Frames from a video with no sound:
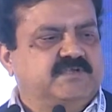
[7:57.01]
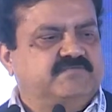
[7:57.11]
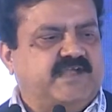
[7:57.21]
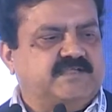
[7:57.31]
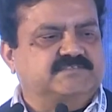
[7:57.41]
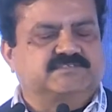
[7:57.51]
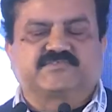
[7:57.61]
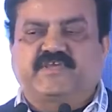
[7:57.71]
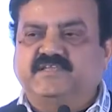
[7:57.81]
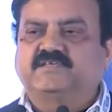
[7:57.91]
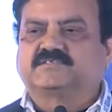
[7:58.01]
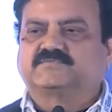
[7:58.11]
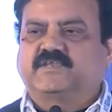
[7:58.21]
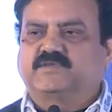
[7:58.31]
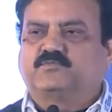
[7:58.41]
Faculty training is
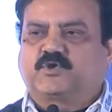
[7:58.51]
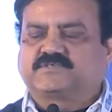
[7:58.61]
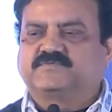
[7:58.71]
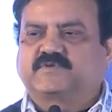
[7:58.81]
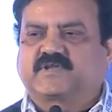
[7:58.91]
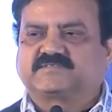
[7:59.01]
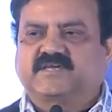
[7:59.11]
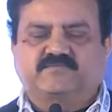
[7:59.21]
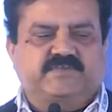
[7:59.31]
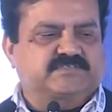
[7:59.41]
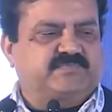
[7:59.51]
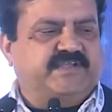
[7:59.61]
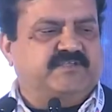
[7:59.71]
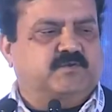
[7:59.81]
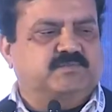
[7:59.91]
very important for us, and we are
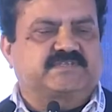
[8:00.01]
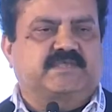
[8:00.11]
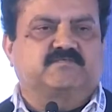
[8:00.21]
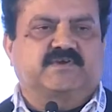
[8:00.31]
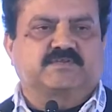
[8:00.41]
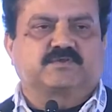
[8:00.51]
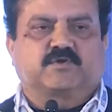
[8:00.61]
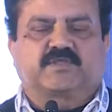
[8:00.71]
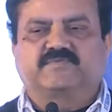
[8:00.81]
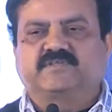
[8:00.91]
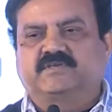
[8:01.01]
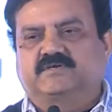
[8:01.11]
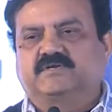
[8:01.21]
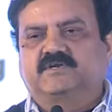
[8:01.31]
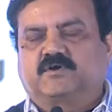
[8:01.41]
spending almost like 1 crore every
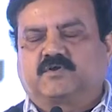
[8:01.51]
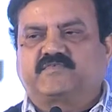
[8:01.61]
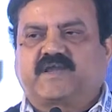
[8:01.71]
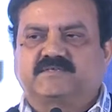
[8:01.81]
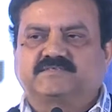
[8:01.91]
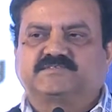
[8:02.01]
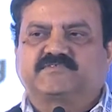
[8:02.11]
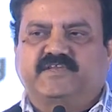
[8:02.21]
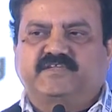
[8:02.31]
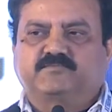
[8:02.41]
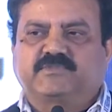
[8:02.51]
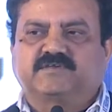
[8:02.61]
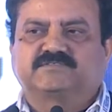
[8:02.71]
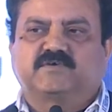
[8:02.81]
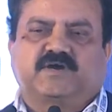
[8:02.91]
year on faculty training,
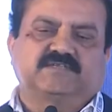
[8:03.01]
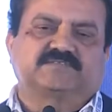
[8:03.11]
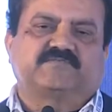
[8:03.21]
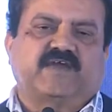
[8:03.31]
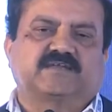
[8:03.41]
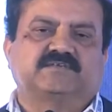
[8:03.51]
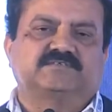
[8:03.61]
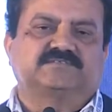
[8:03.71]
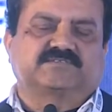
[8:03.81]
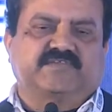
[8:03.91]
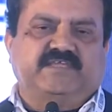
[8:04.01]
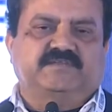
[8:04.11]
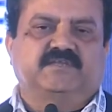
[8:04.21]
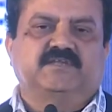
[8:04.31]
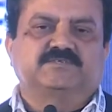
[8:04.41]
because unless the faculty is
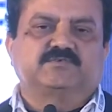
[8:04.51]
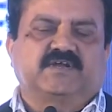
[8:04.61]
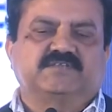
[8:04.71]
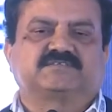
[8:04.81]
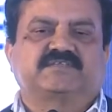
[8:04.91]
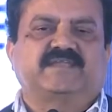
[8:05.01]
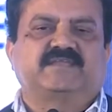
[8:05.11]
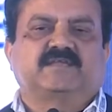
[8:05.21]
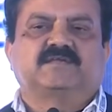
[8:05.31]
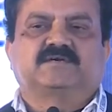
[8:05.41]
trained to understand